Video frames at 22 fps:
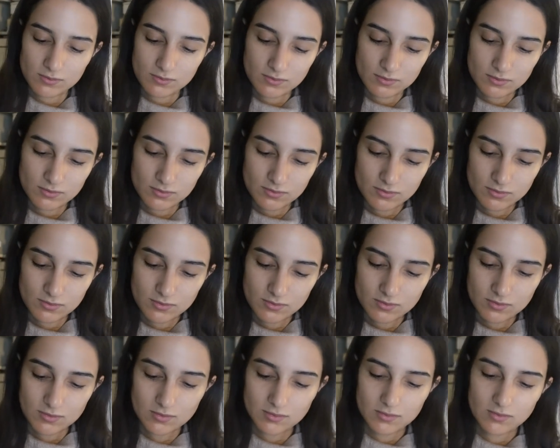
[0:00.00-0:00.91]

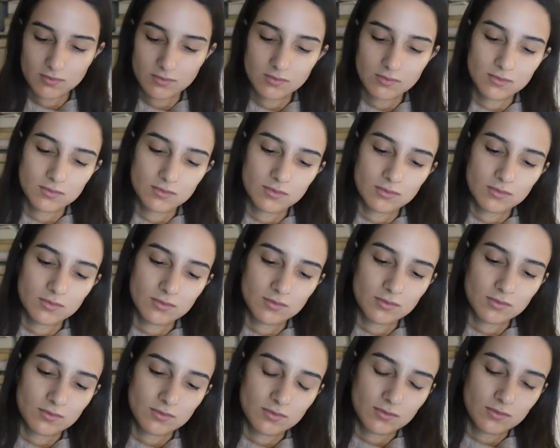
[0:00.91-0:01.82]

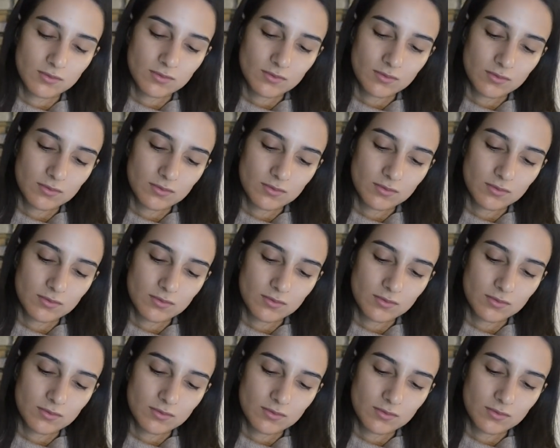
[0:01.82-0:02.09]
(silence)